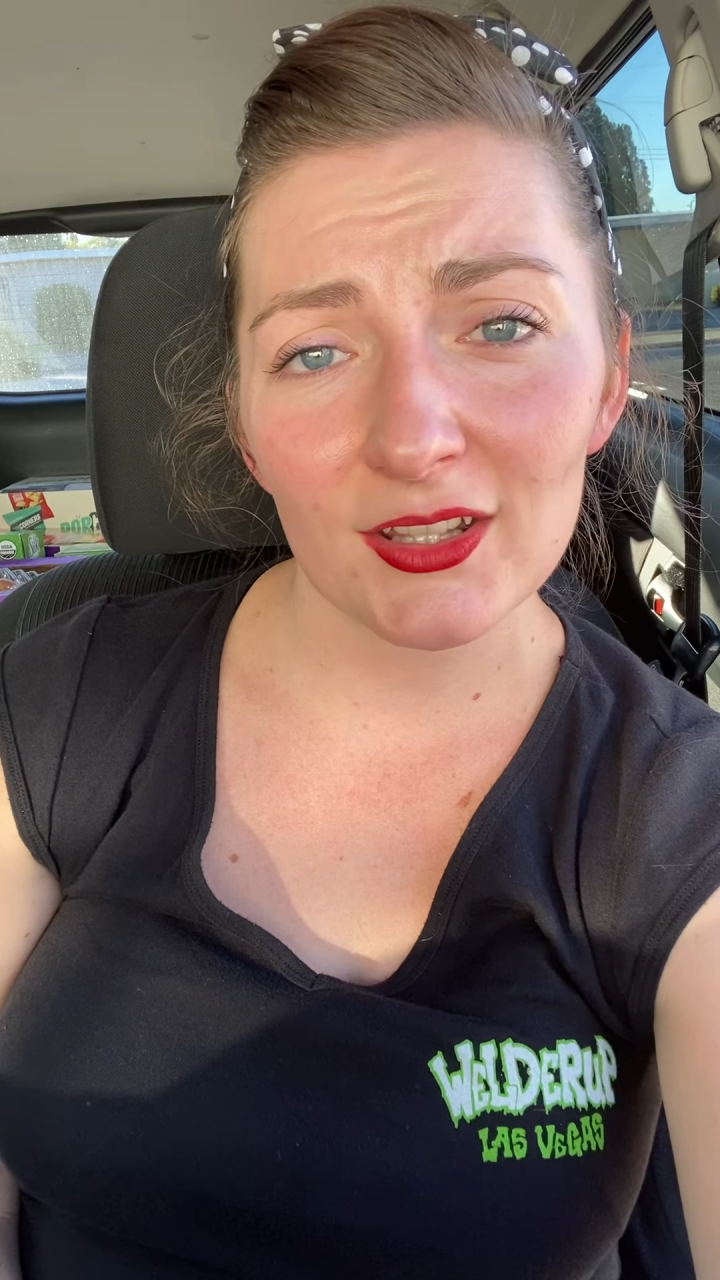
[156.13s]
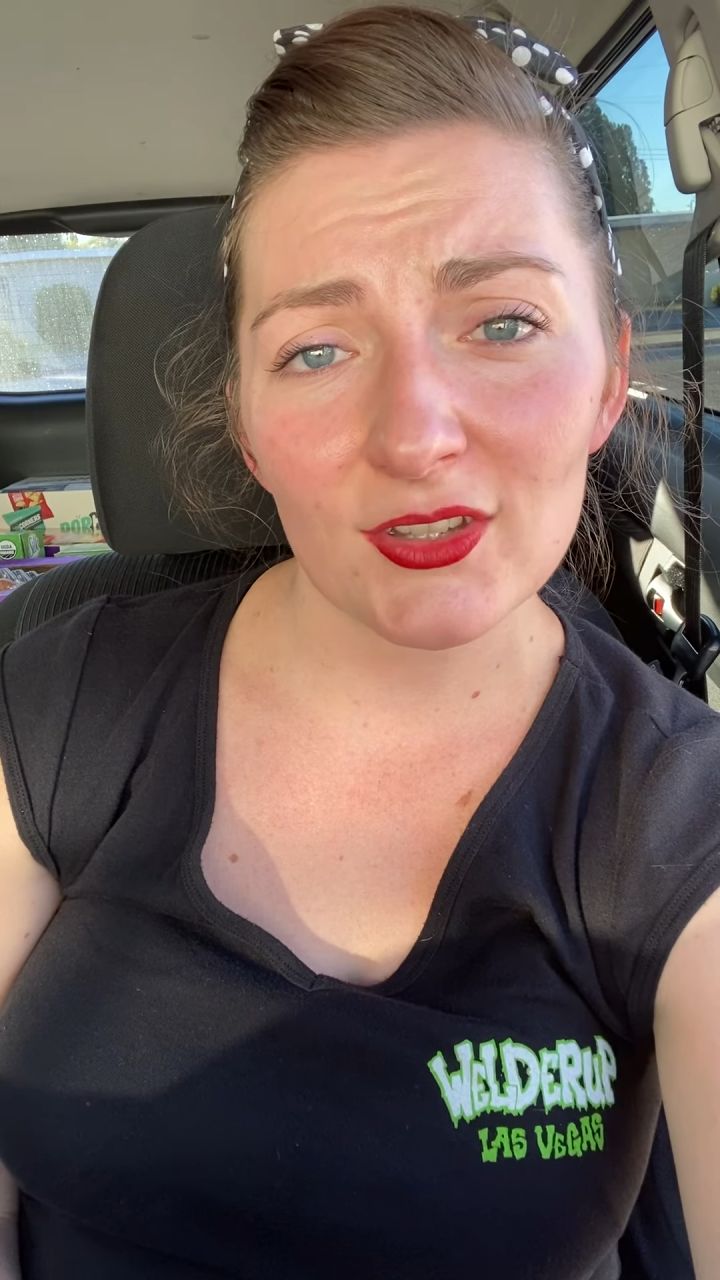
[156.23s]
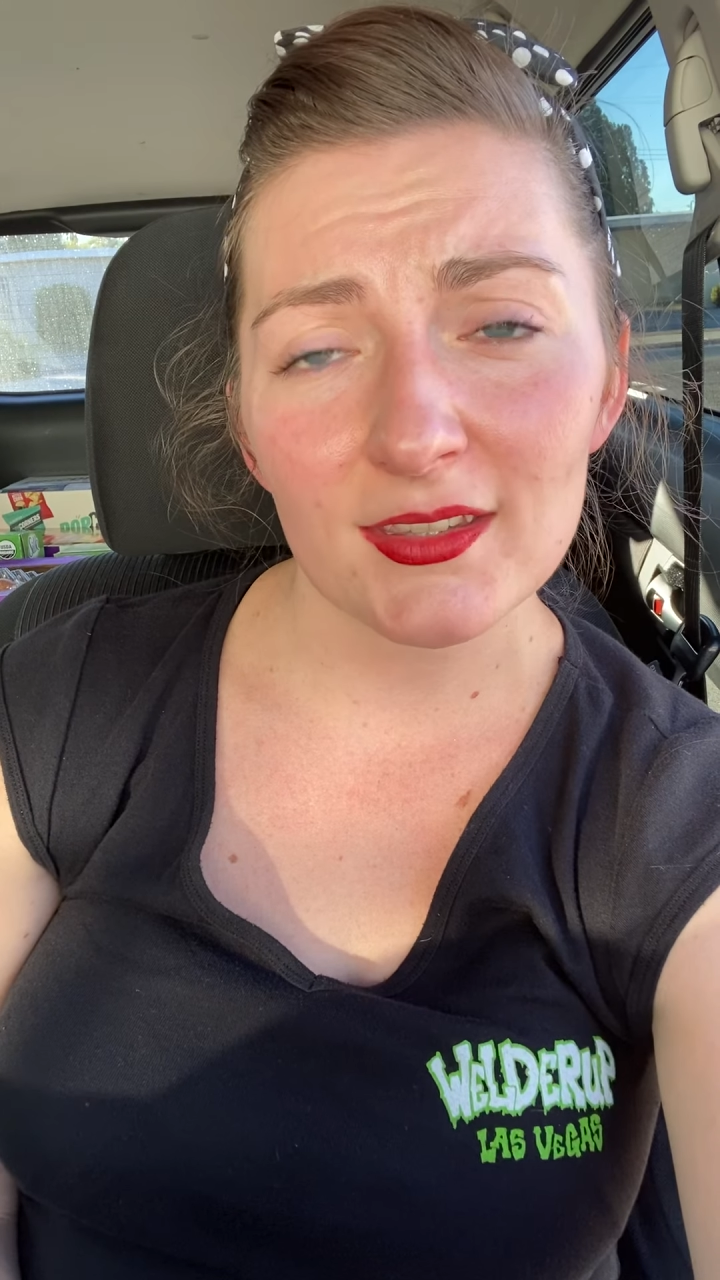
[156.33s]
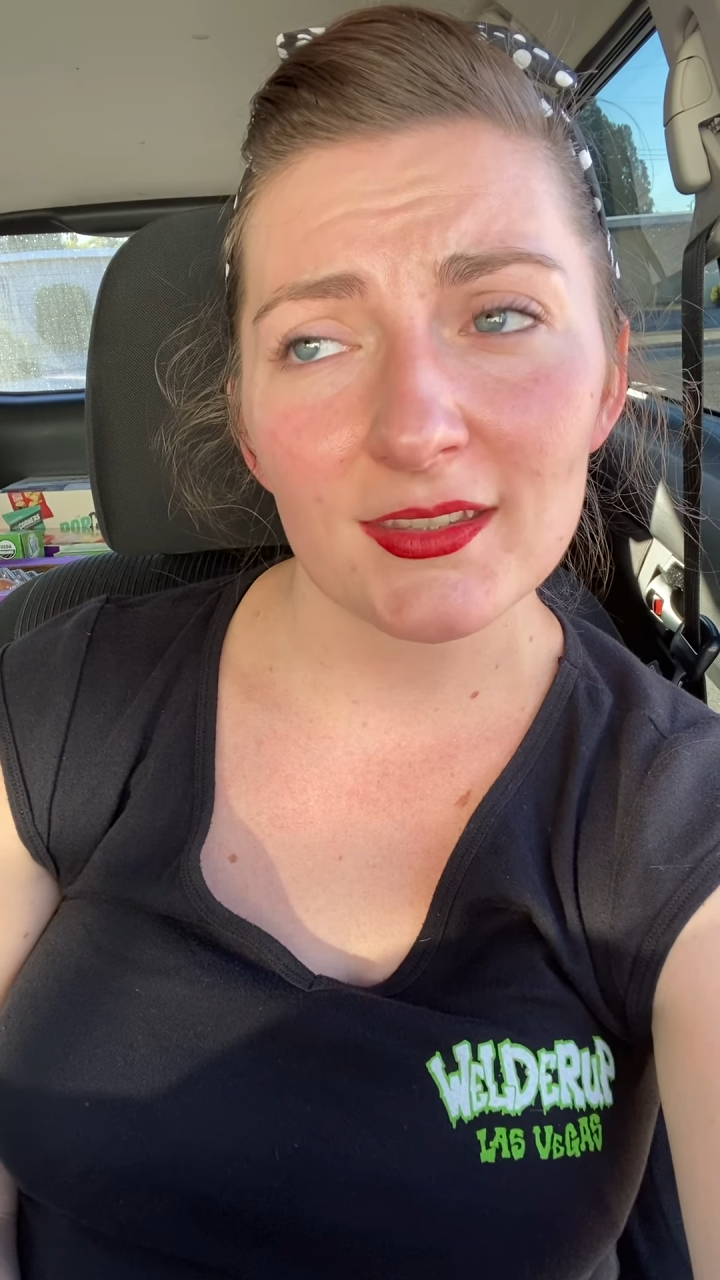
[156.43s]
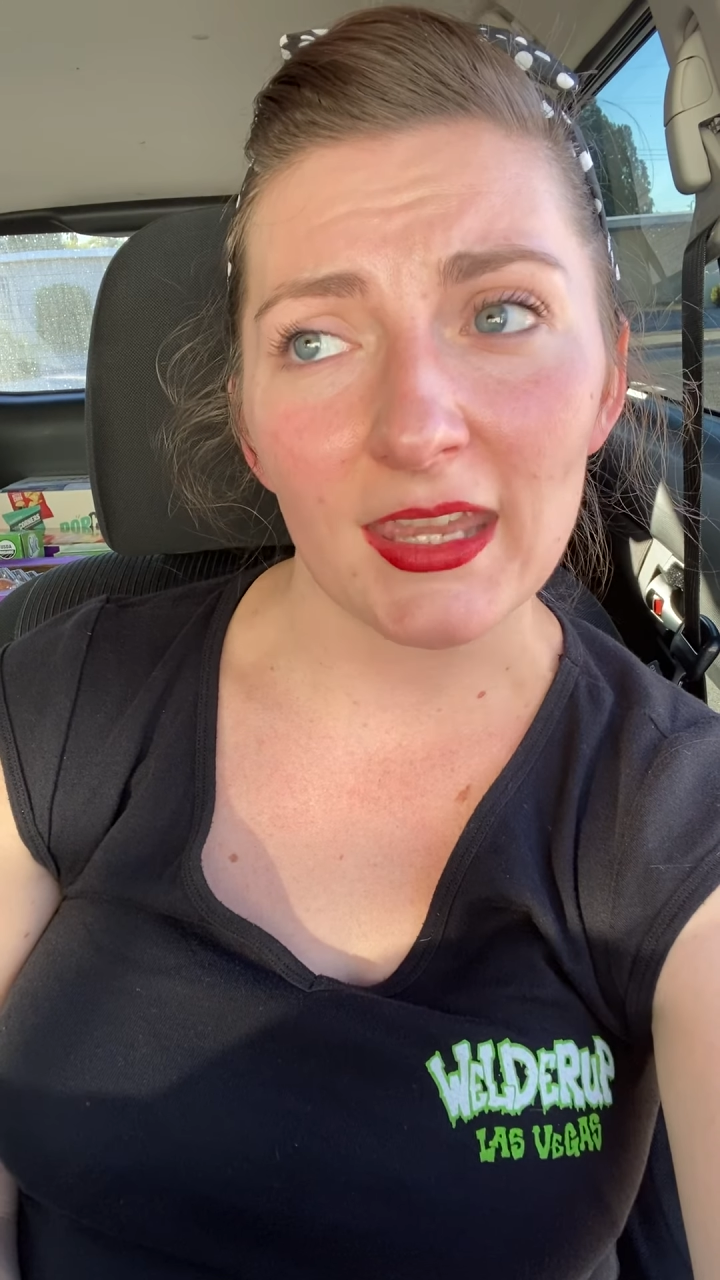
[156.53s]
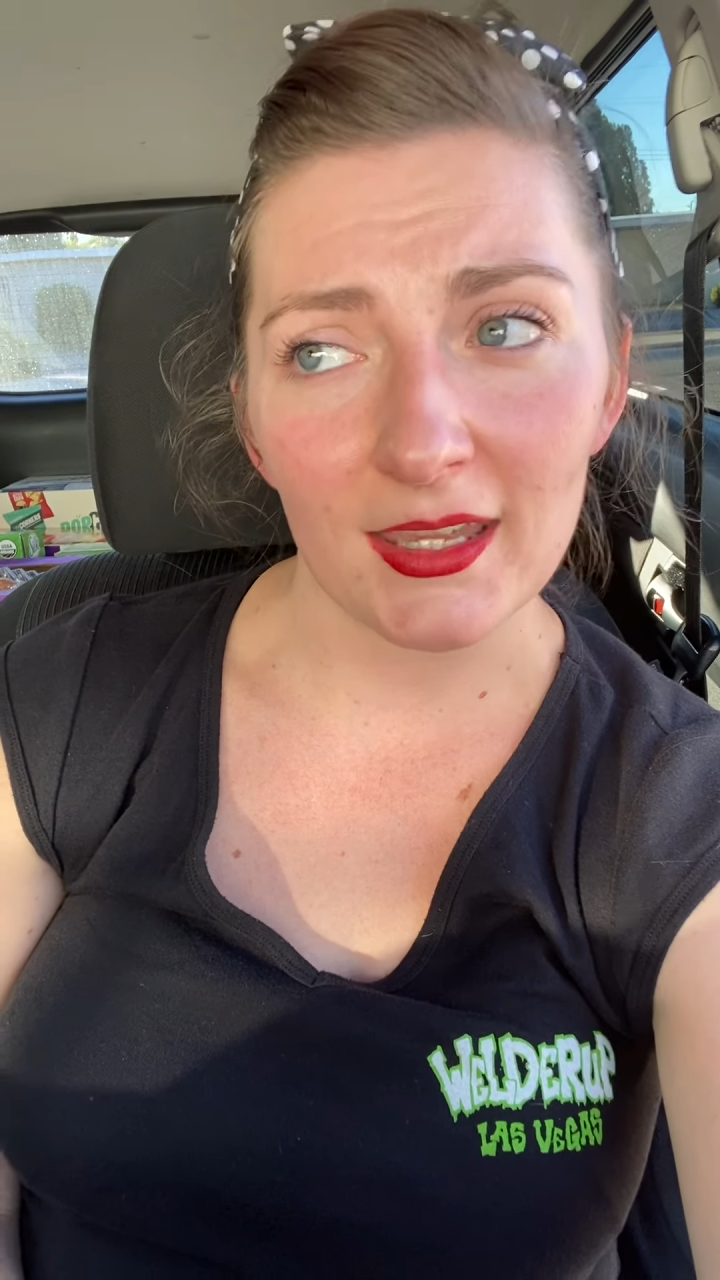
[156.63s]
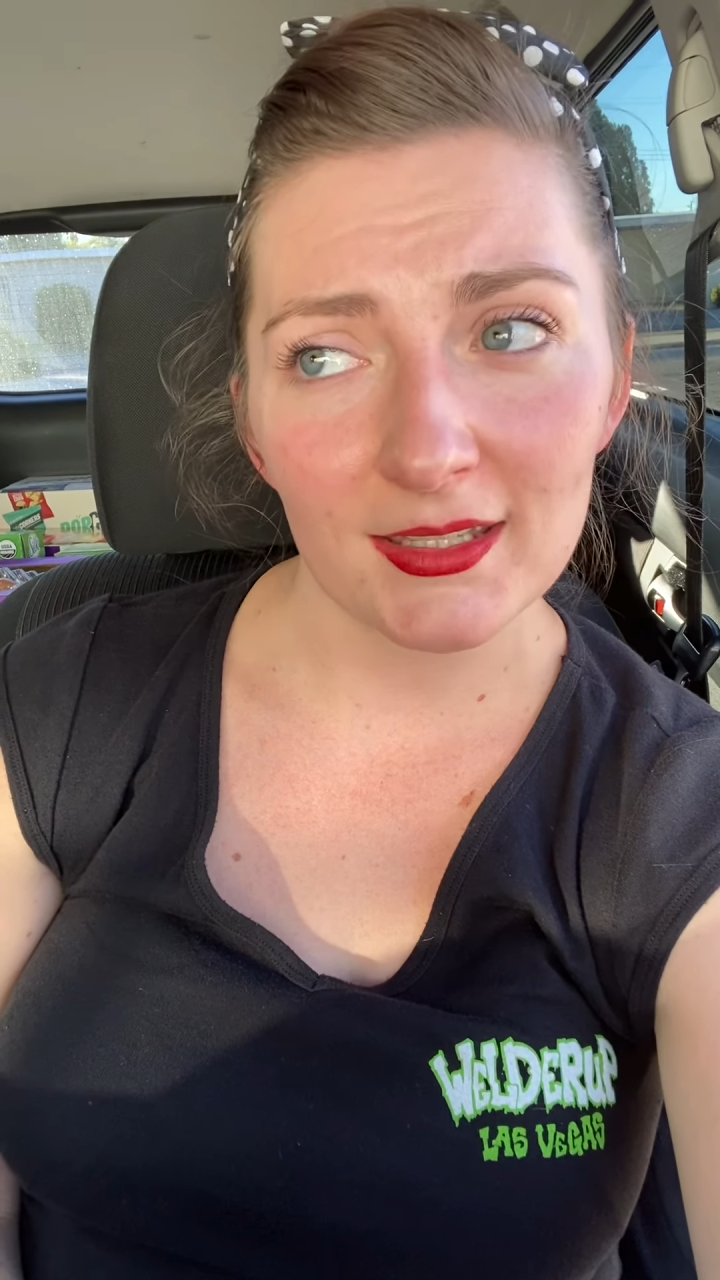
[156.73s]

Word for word: just take a